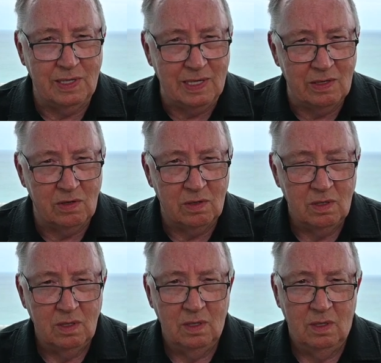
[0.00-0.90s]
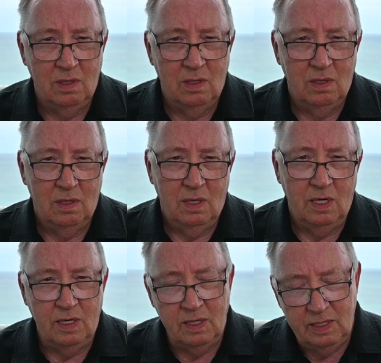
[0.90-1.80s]
together,
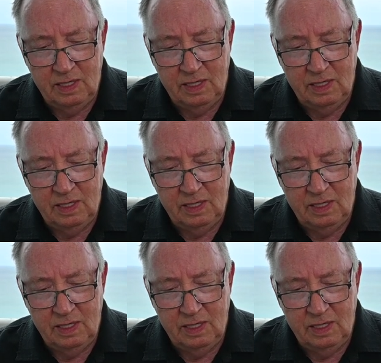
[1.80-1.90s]
and then